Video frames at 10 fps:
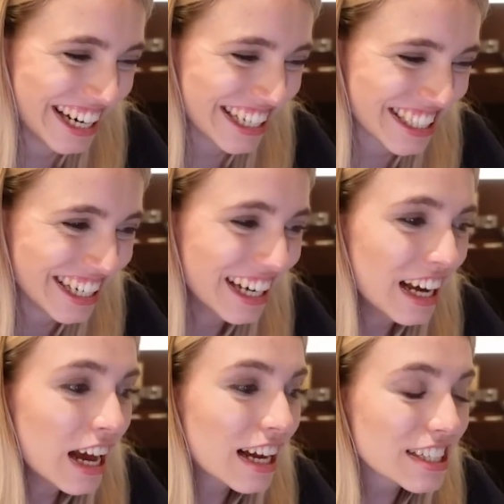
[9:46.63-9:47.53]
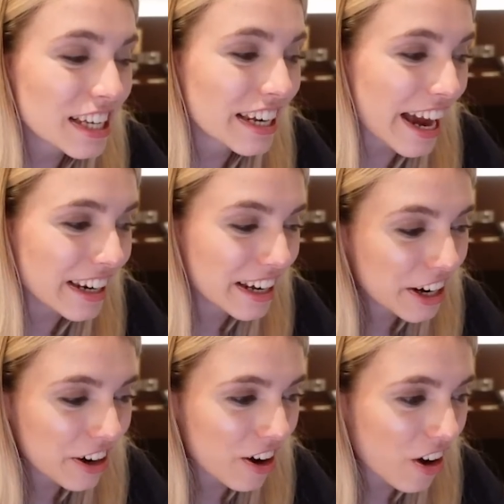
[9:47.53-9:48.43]
Because the knight
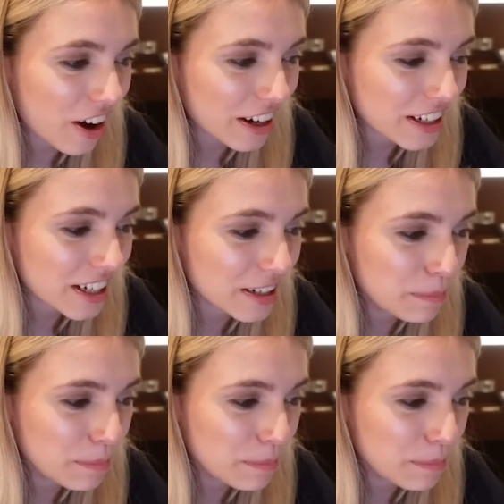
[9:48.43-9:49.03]
here on